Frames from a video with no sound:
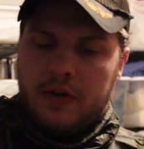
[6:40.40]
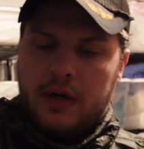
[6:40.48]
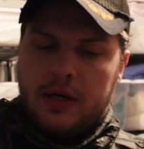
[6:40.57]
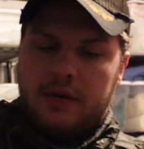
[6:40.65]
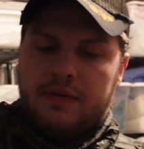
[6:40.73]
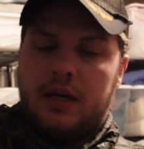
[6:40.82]

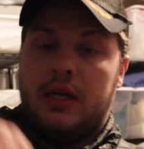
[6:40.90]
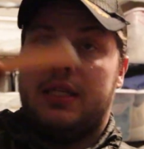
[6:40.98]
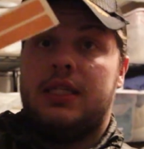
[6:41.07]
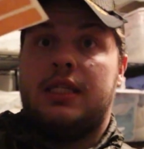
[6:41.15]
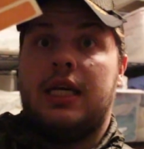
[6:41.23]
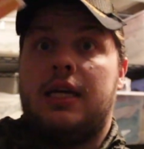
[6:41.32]
Very, very
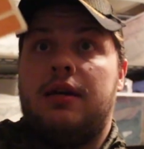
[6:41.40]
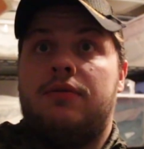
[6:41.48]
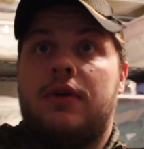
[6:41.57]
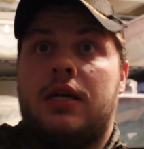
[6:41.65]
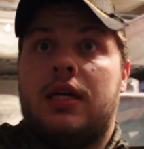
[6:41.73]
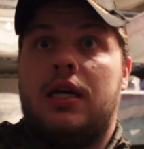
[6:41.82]
sticky
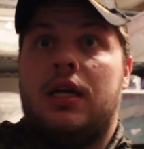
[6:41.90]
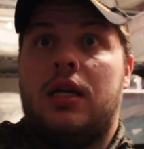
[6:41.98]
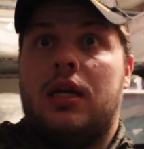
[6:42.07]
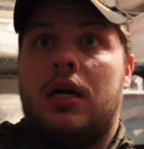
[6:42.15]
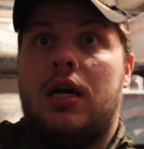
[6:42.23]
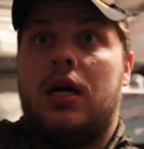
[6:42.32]

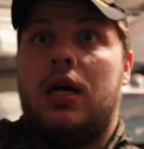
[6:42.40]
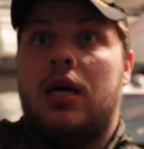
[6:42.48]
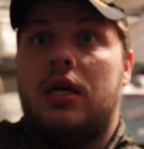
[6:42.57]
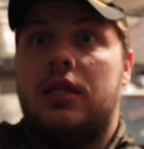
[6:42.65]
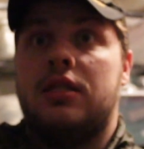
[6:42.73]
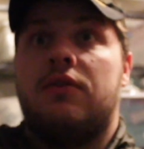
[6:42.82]
fucking,
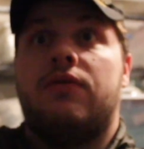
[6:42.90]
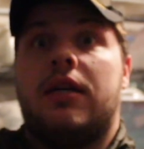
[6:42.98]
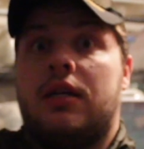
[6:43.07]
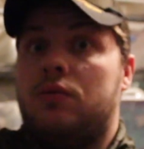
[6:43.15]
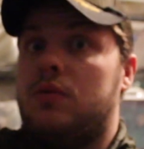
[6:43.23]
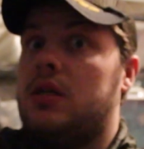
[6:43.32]
these are
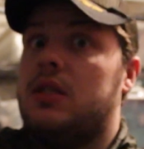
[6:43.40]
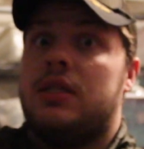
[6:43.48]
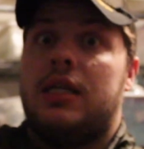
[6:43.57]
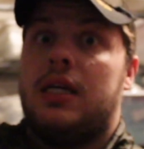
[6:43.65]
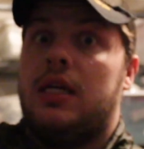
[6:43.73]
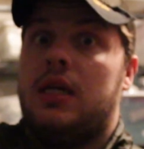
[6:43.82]
fucking real
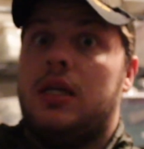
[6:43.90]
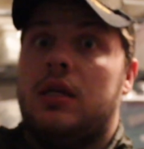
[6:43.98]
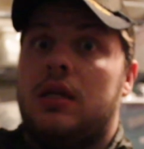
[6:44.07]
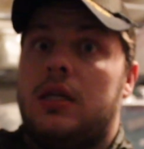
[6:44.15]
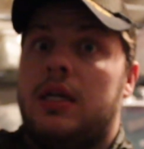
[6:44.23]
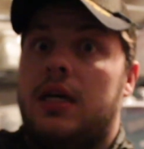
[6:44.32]
sticky,
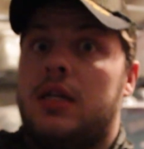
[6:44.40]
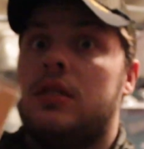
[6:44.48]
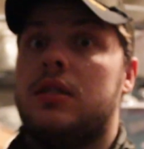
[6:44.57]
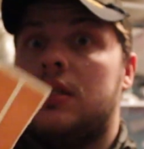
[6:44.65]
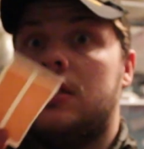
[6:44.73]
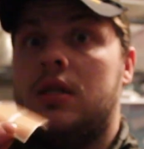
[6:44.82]

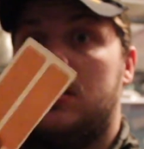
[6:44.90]
kids.